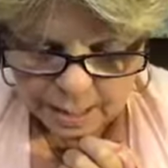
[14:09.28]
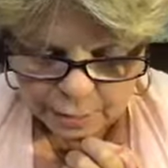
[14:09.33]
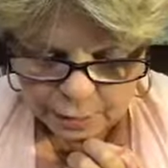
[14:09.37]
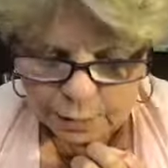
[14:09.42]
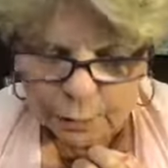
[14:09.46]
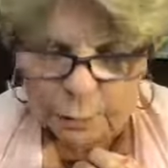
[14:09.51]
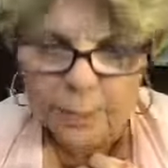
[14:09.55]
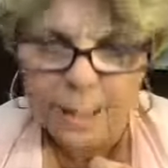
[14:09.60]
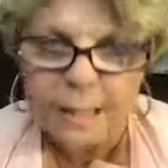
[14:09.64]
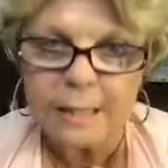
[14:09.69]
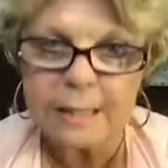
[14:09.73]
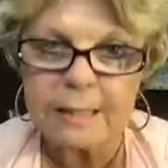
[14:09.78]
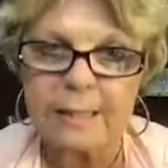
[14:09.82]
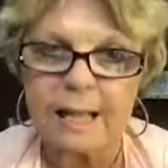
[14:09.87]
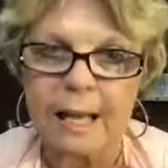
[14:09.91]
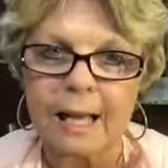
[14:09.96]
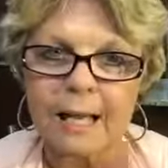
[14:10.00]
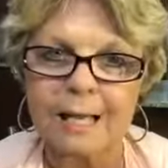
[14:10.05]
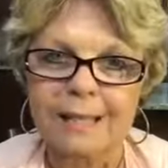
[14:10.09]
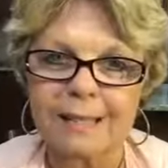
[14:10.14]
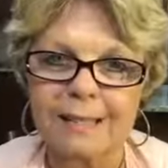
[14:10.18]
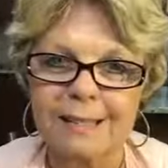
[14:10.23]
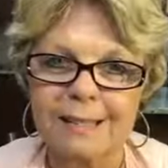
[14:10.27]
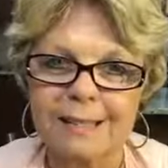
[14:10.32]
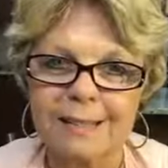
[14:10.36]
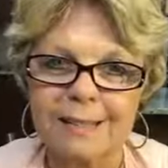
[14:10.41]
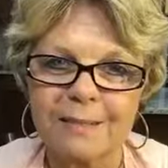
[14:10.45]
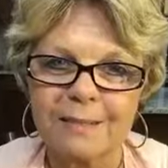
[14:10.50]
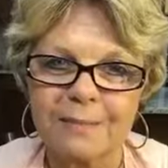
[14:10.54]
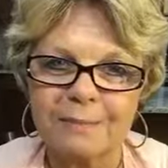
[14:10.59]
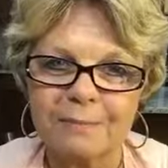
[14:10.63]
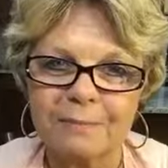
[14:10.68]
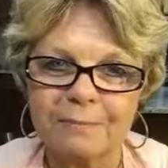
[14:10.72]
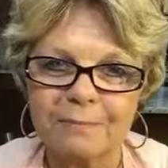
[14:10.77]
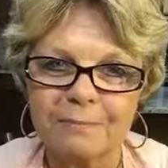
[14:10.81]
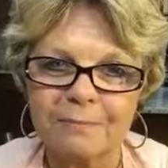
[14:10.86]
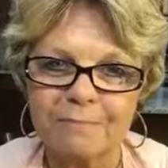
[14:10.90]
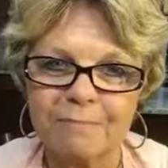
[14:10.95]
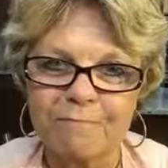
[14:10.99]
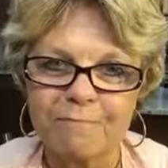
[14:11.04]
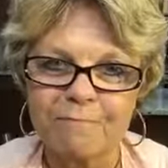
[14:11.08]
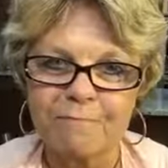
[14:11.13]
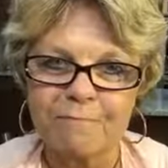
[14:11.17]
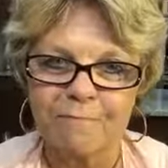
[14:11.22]
So he says,
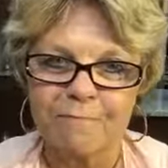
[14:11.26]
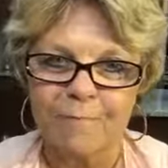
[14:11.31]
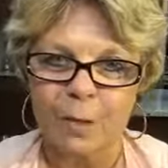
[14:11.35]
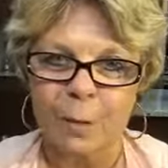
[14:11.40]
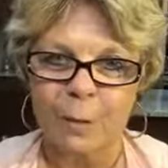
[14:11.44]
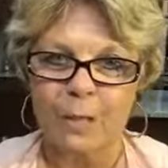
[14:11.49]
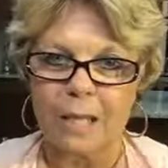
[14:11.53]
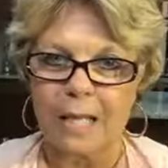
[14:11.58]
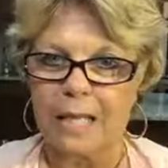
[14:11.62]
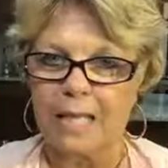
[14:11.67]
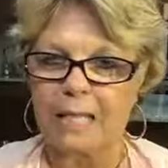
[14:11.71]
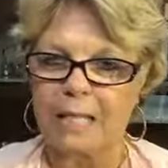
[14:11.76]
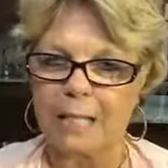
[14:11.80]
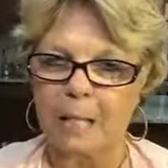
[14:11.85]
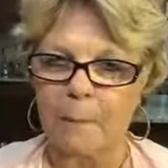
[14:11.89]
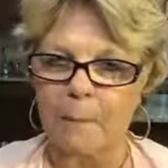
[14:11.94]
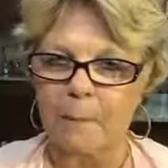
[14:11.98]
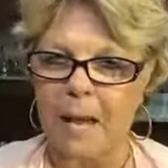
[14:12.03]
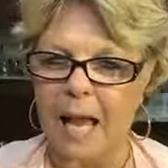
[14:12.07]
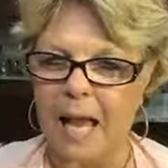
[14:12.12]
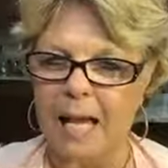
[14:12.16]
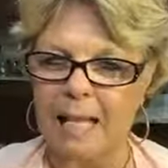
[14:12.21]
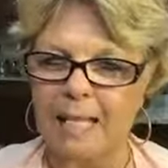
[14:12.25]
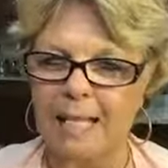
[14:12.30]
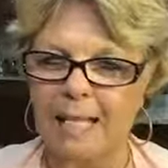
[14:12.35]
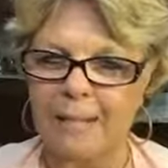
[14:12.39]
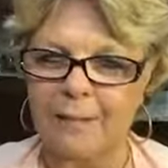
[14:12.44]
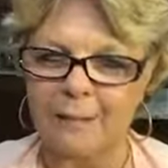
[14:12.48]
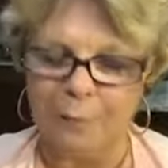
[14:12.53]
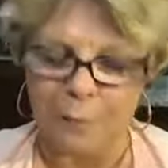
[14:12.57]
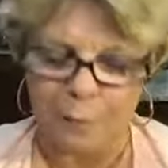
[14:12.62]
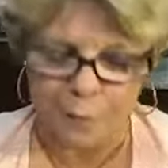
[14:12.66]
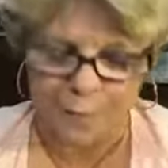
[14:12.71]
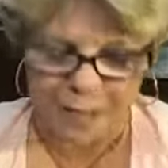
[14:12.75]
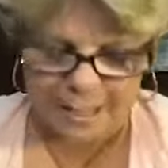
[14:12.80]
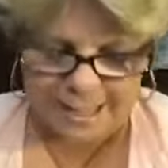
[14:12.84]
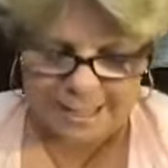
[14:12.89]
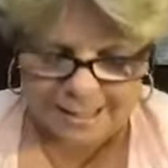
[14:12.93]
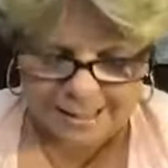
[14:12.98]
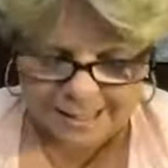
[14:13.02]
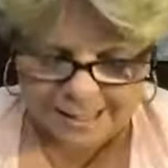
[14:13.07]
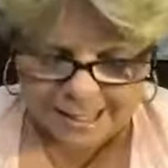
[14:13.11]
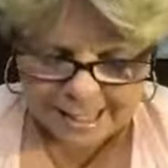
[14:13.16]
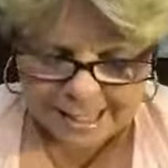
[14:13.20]
with his commanding
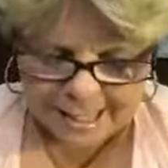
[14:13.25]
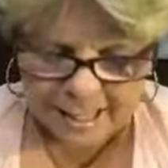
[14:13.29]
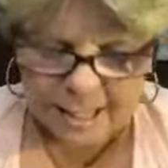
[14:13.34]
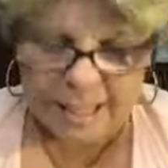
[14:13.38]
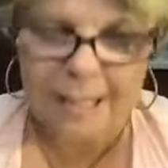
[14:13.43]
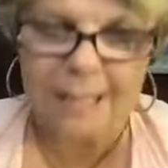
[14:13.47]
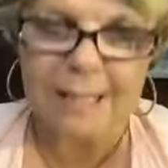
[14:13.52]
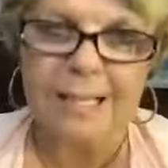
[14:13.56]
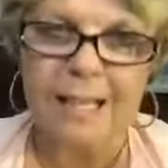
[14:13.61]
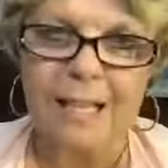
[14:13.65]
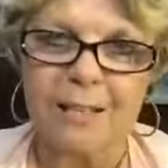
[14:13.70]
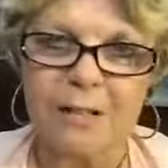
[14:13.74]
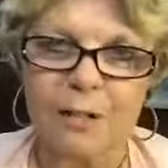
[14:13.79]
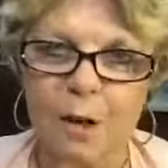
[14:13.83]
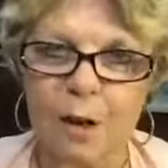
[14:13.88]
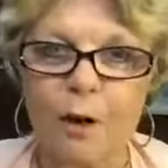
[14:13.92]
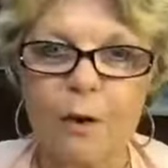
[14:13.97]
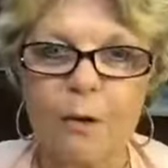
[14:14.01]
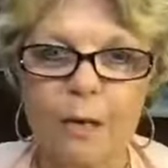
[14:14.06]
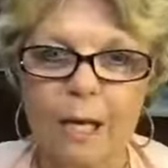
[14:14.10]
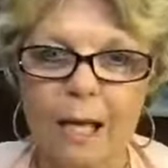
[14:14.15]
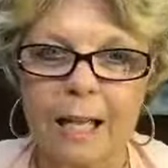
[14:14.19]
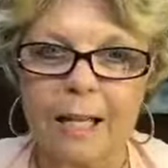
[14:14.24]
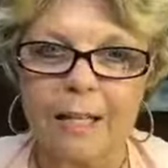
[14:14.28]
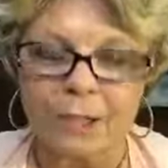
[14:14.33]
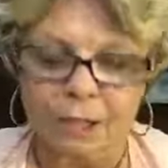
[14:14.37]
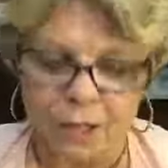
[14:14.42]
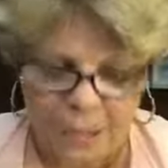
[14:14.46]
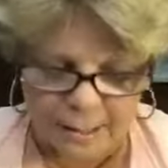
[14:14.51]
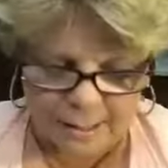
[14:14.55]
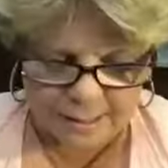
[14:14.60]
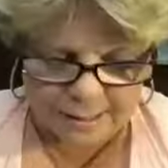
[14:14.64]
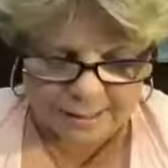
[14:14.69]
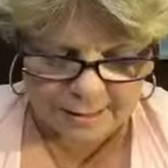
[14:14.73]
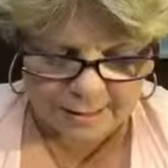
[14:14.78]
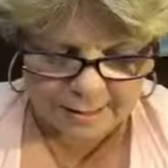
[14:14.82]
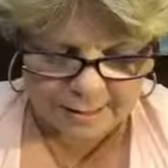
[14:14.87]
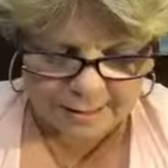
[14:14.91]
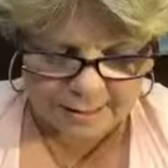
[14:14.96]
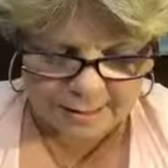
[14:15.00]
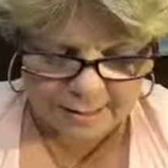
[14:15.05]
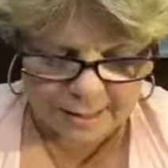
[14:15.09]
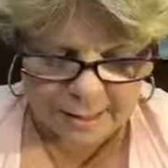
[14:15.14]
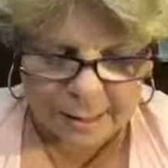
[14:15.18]
voice, he says, Okay,
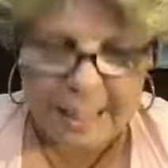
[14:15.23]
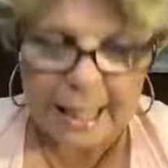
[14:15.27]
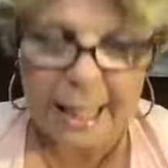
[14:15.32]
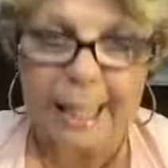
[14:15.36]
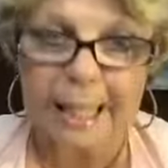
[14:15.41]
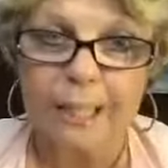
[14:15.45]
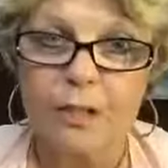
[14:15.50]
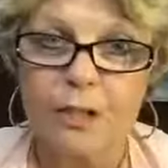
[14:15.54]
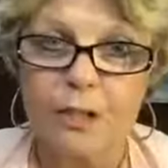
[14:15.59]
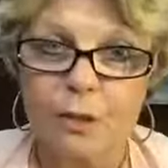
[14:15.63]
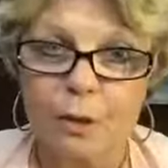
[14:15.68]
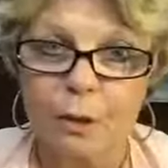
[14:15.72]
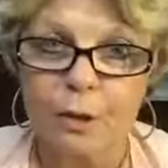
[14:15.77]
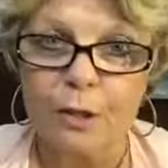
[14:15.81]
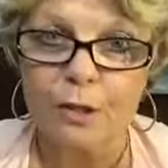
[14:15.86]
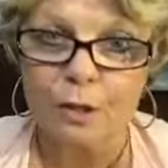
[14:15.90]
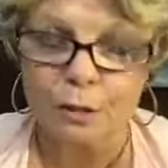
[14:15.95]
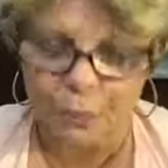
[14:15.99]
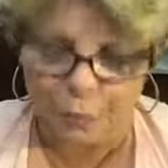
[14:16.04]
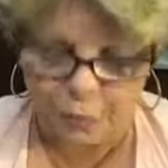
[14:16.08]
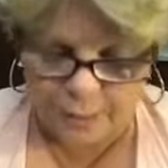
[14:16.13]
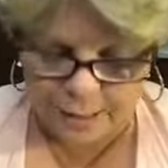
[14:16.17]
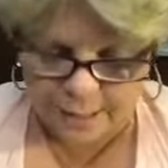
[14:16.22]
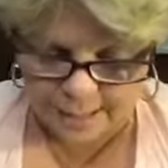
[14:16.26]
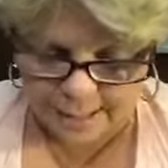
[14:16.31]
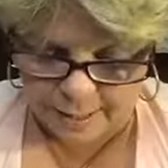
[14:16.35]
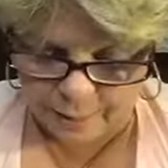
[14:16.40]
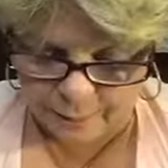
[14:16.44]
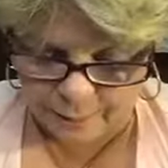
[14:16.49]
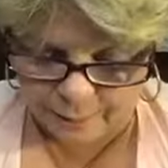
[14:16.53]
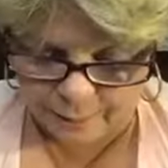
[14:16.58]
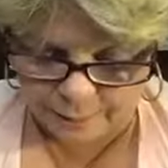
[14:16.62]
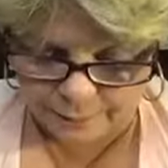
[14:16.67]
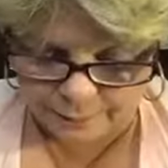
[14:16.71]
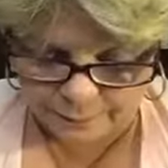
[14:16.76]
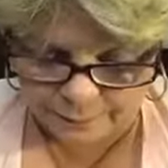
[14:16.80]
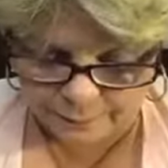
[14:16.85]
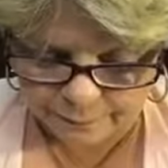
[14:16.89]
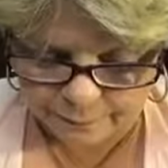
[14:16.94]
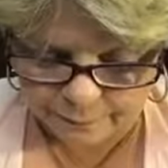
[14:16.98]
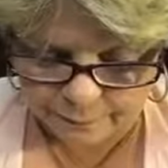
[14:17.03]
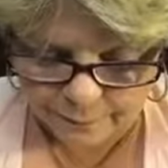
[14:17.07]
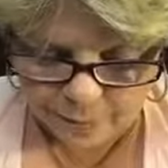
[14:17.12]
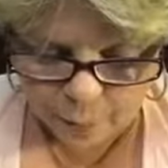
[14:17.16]
Jesus, it's your turn now.
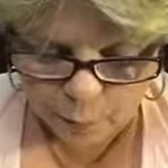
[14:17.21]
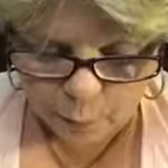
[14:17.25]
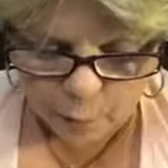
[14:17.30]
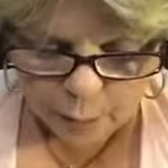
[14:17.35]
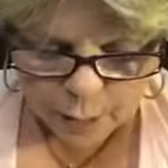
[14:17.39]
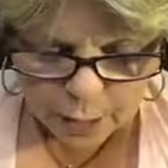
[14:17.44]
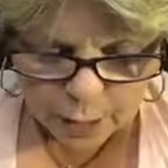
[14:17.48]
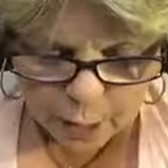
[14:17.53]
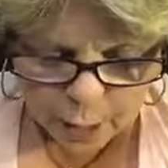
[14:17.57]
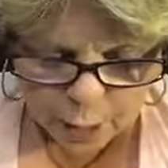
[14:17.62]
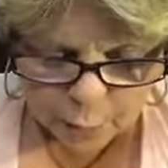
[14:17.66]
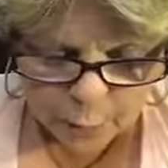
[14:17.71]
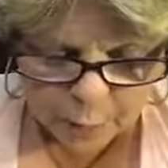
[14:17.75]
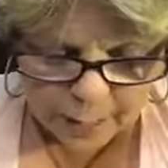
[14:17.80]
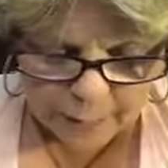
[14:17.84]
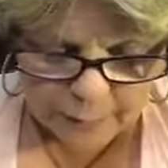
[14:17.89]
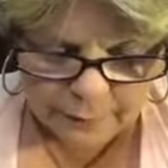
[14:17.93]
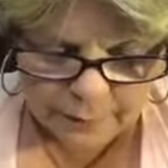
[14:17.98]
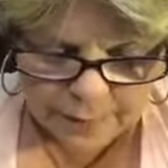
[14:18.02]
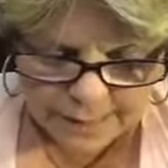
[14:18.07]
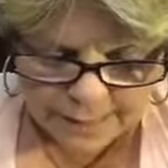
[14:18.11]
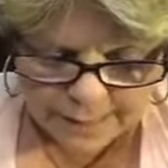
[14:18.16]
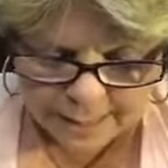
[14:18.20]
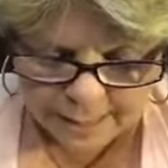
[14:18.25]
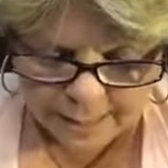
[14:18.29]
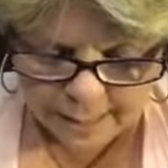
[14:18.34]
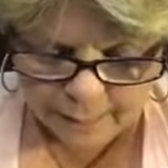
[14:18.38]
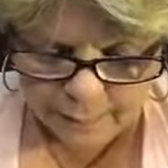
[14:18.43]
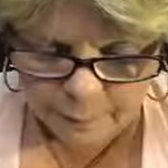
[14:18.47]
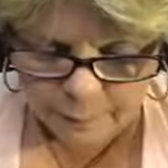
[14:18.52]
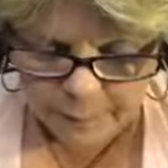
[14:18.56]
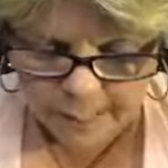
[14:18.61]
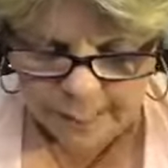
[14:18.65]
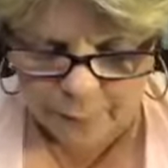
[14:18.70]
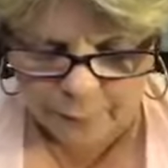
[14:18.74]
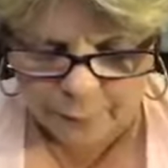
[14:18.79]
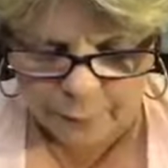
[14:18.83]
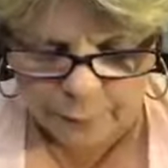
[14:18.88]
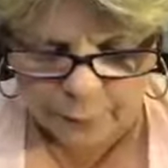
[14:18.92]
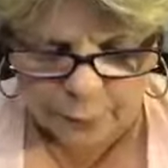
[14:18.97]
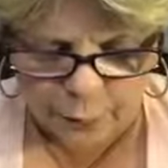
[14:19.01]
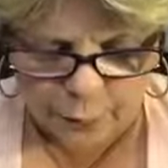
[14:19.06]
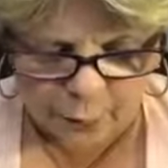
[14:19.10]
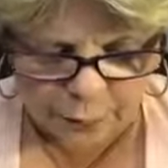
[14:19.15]
What do you have to say on
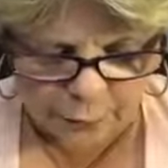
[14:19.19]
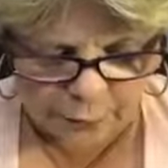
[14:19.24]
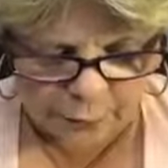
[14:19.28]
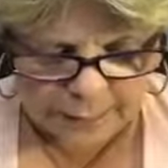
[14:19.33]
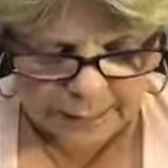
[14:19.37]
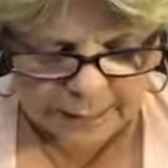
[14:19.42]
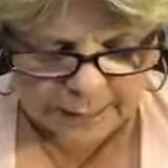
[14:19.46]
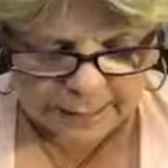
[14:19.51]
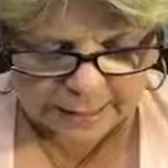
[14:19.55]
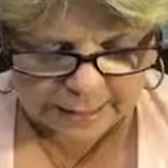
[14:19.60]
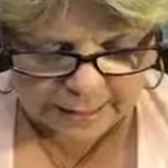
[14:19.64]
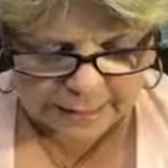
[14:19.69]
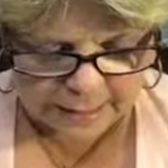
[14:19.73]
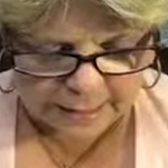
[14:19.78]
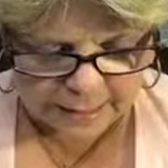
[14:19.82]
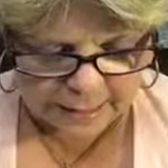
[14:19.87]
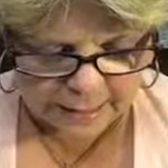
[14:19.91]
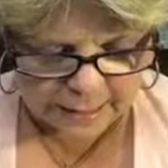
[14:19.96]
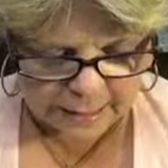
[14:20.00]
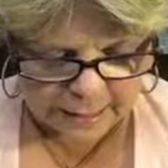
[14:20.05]
behalf of your defendant?